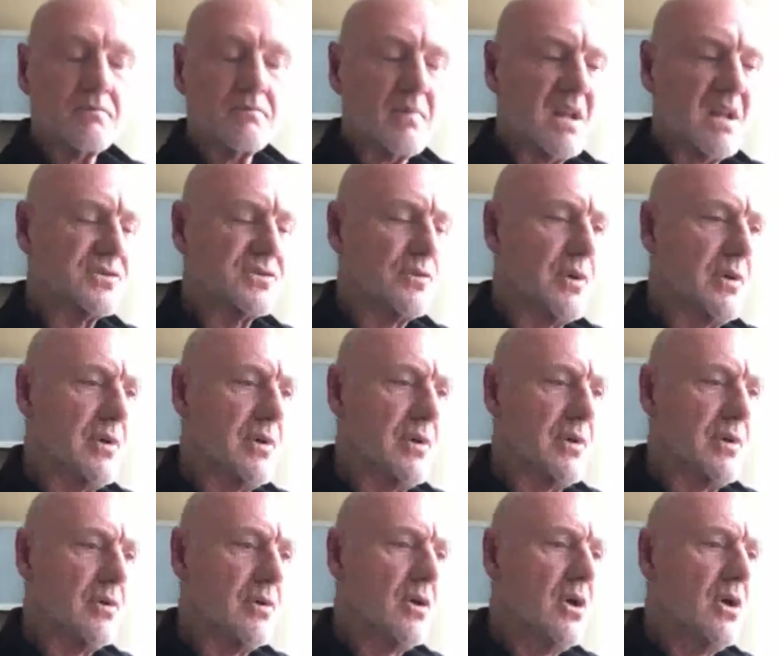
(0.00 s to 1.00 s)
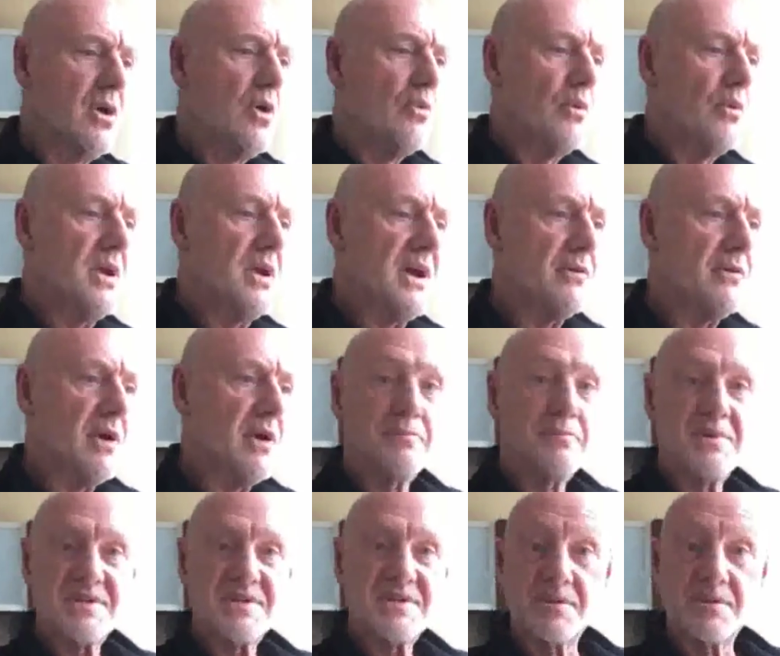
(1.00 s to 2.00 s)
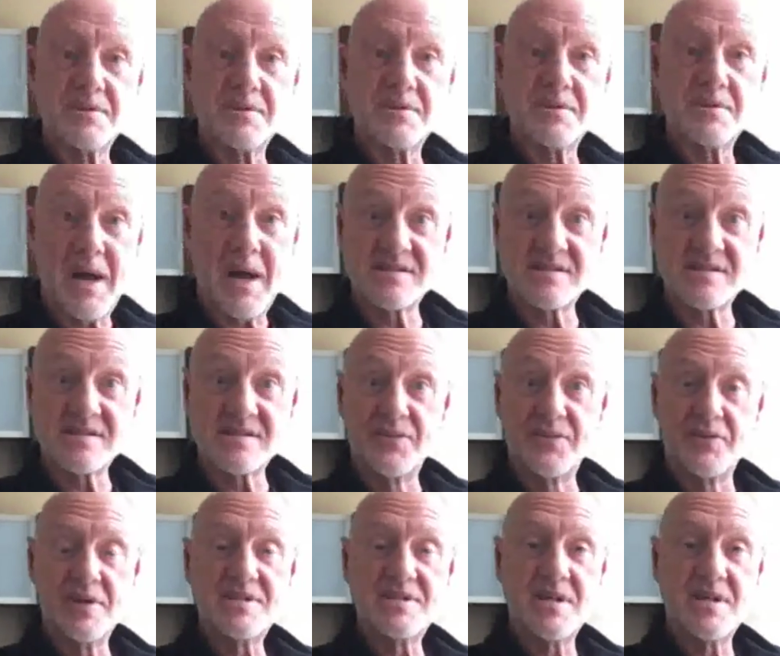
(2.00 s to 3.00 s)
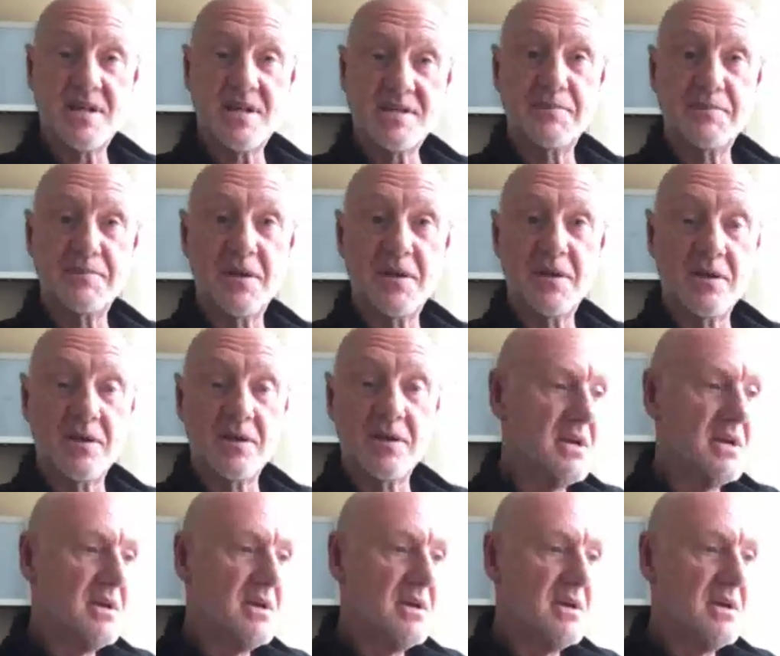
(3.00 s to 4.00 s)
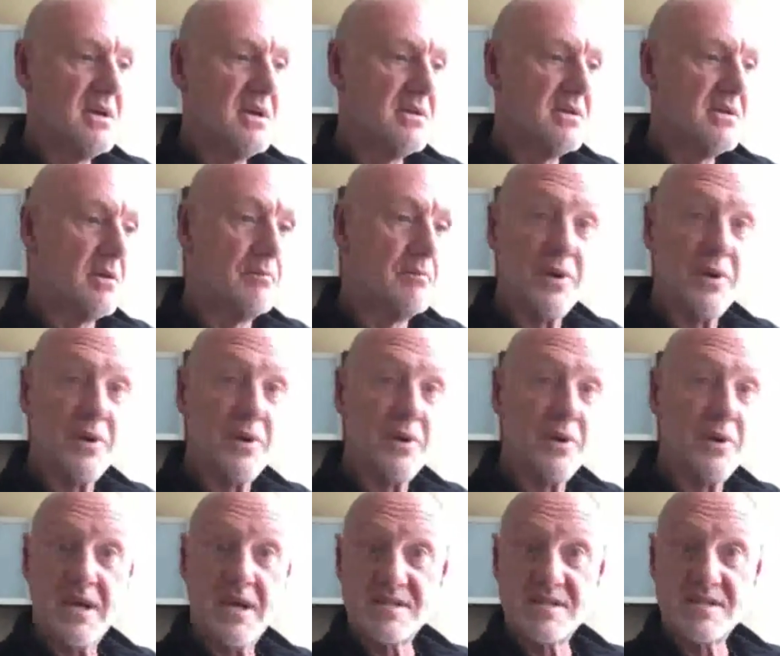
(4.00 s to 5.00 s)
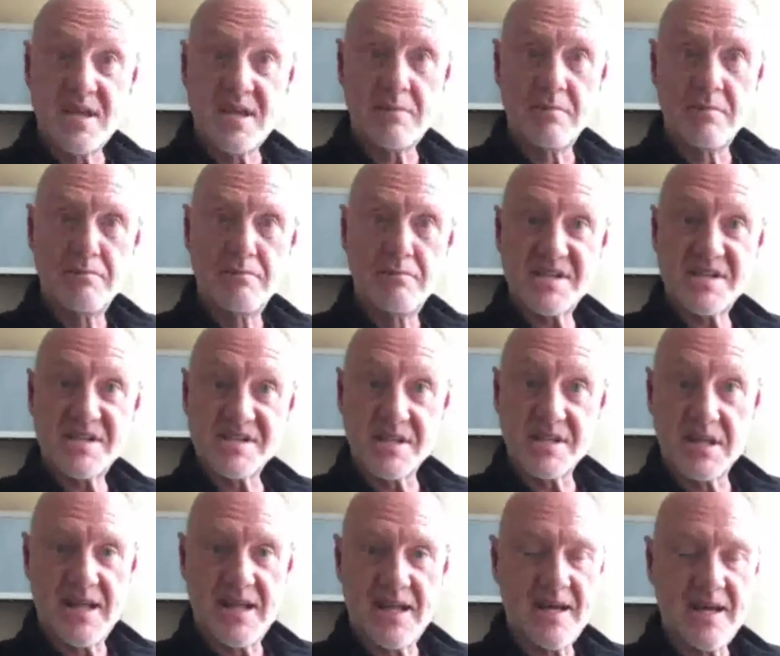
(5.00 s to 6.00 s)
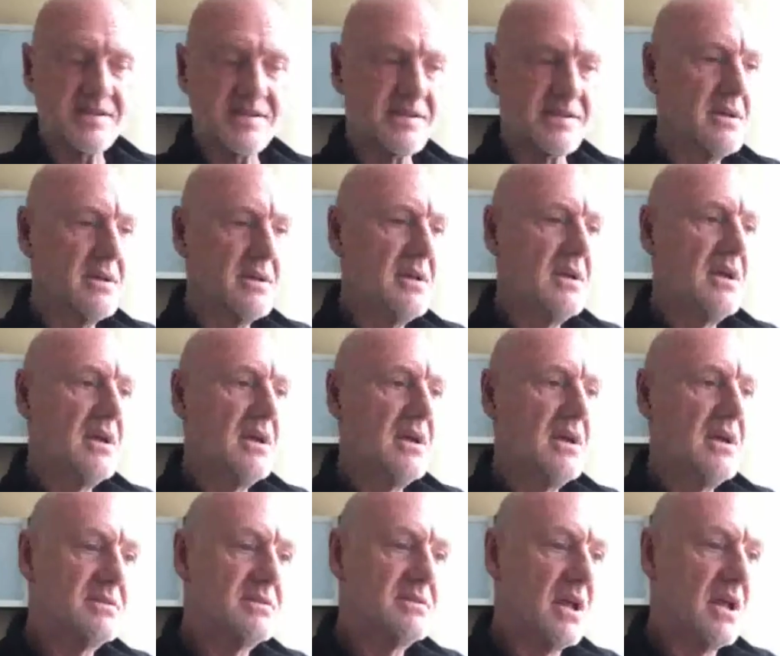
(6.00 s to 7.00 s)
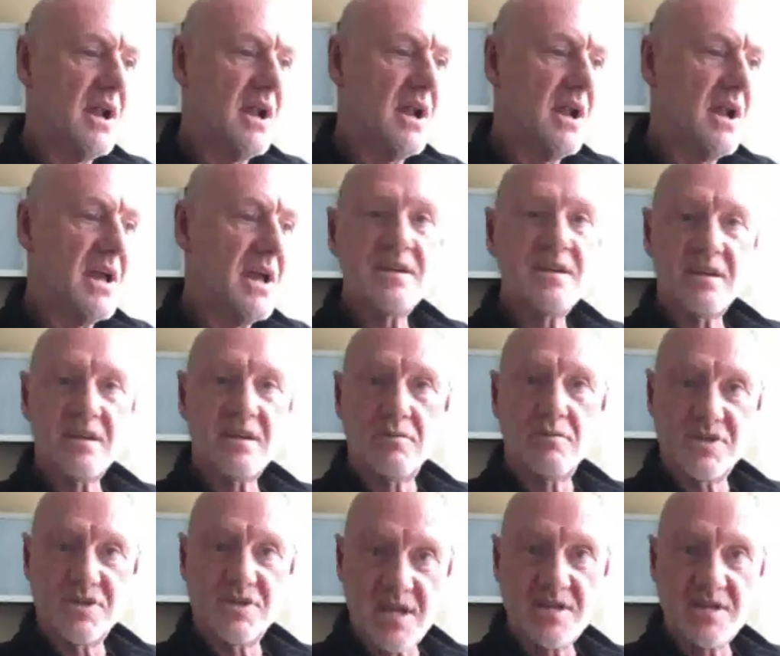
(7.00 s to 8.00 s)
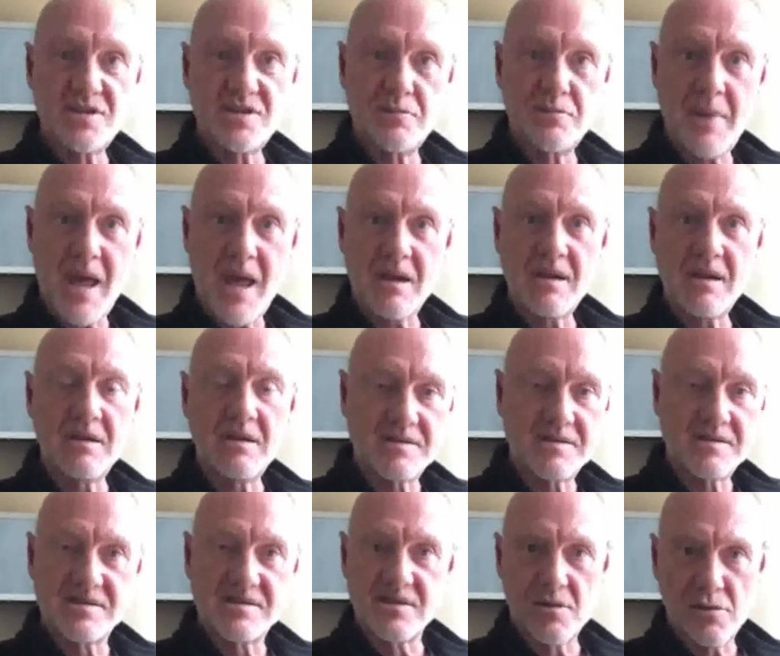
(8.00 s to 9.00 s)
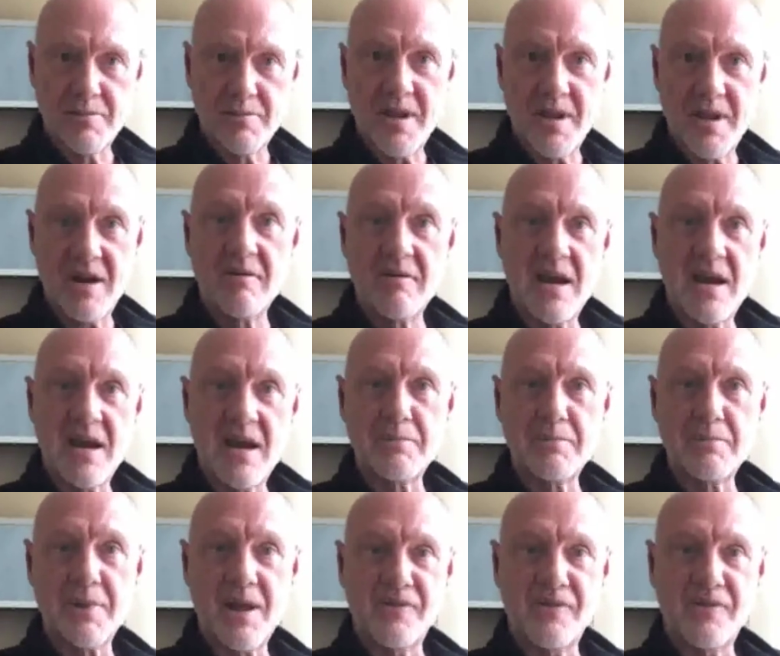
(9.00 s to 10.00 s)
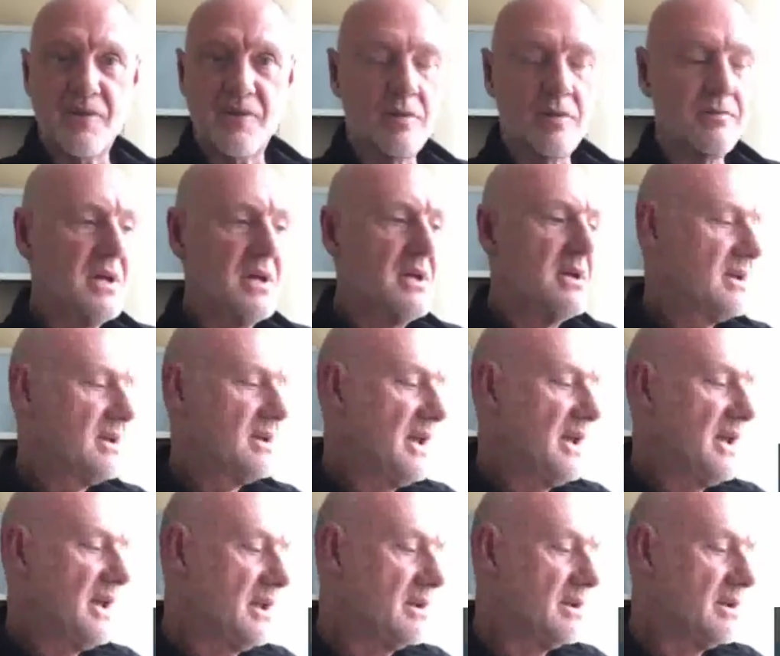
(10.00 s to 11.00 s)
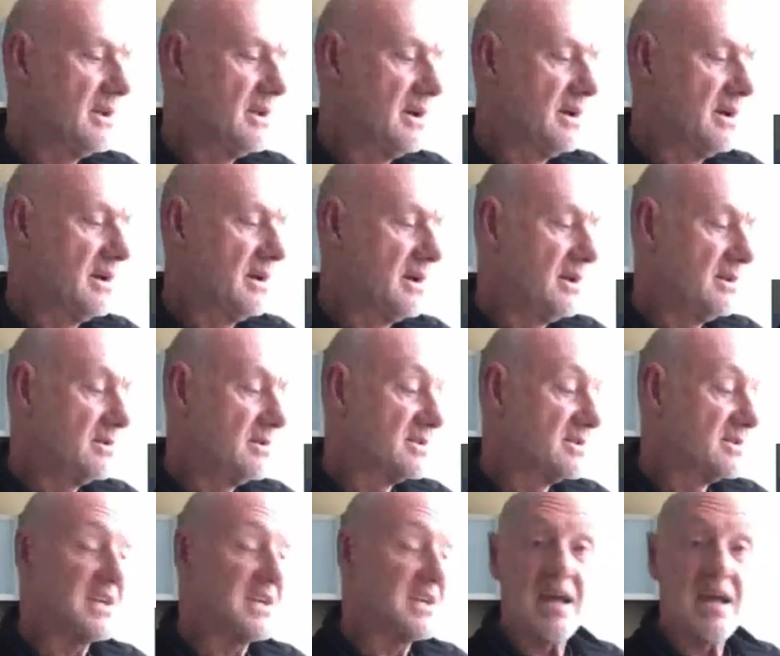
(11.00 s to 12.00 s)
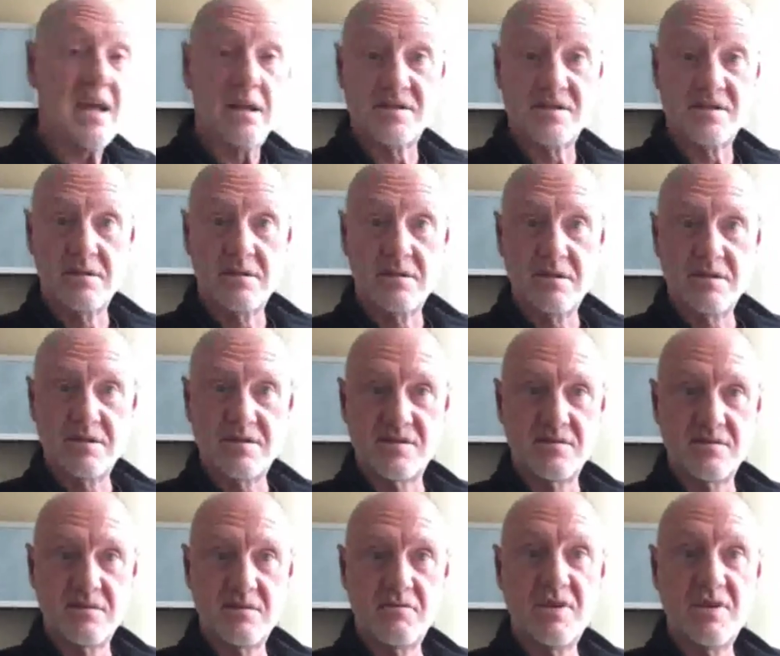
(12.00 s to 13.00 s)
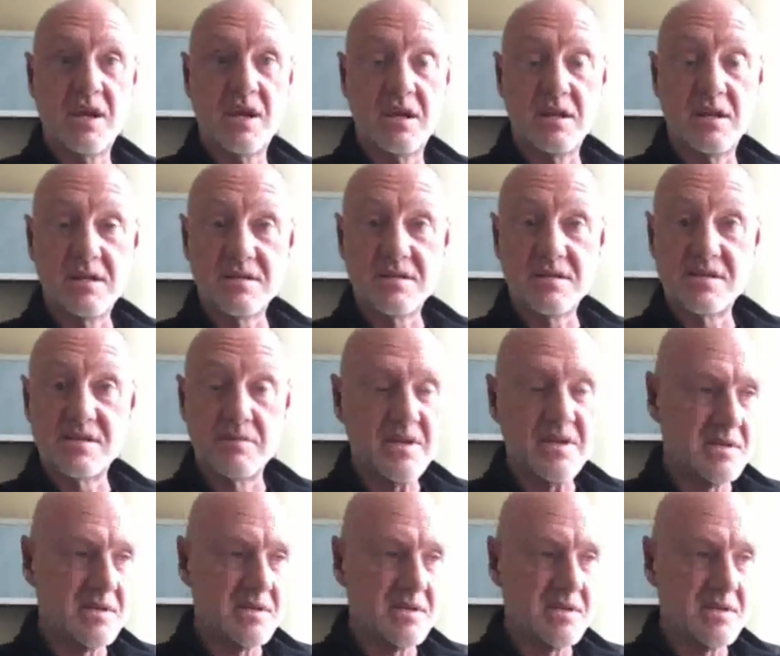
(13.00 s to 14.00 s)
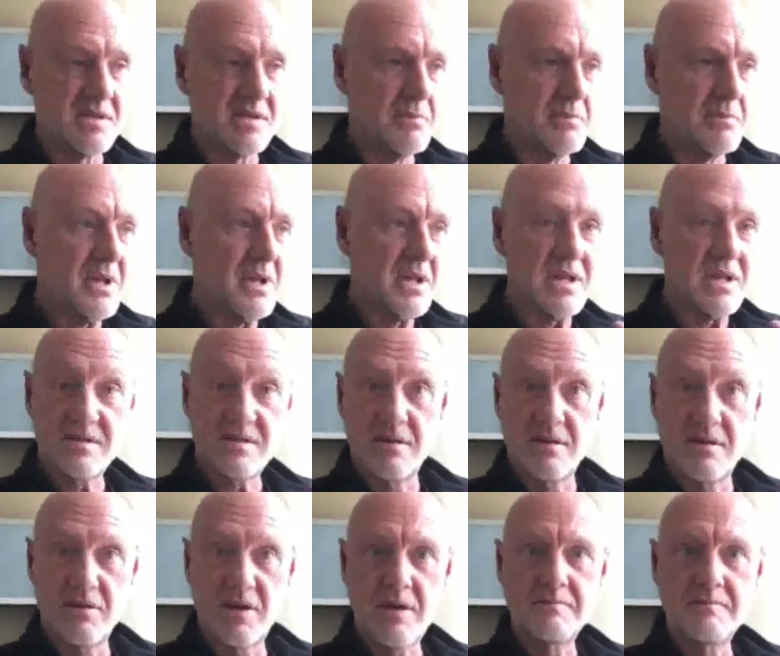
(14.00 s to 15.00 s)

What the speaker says: So we underwrite the business that passed all three tests because they're a brilliant team, best in class. It's an idea that will change humanity. This is the augmented reality platform, and the scale is ridiculous. I mean, it's in the billions.